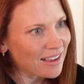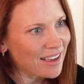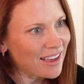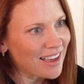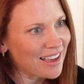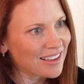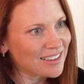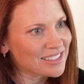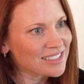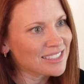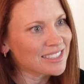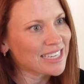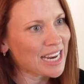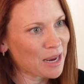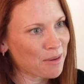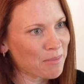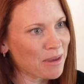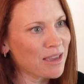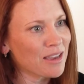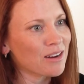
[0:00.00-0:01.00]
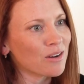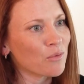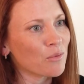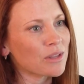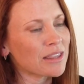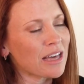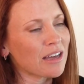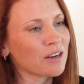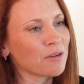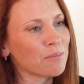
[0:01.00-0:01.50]
a statement
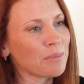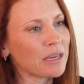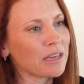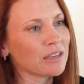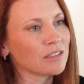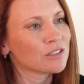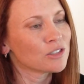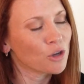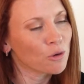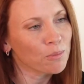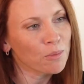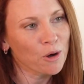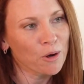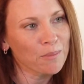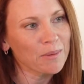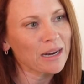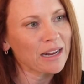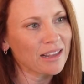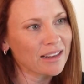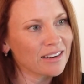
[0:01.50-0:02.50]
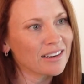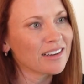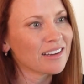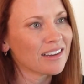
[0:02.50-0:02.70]
without it being so permanent.